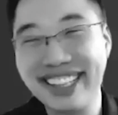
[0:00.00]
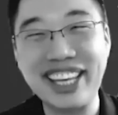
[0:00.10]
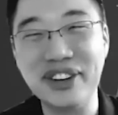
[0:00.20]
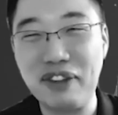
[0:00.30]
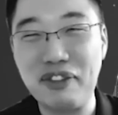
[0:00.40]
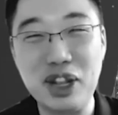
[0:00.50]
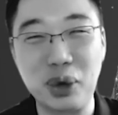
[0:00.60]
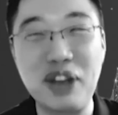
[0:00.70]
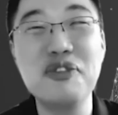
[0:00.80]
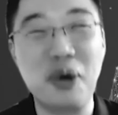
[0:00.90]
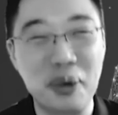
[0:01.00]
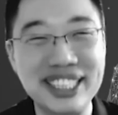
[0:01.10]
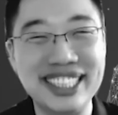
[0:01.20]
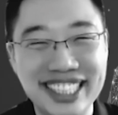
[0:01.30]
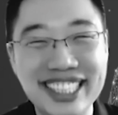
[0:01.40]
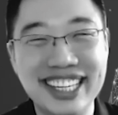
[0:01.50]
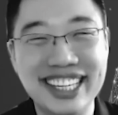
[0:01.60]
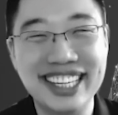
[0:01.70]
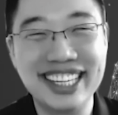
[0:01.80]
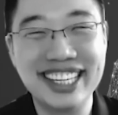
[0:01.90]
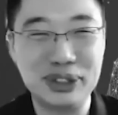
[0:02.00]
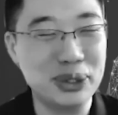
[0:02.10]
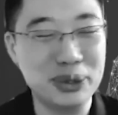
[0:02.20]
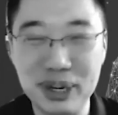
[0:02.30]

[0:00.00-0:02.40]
you. Definitely looking forward to really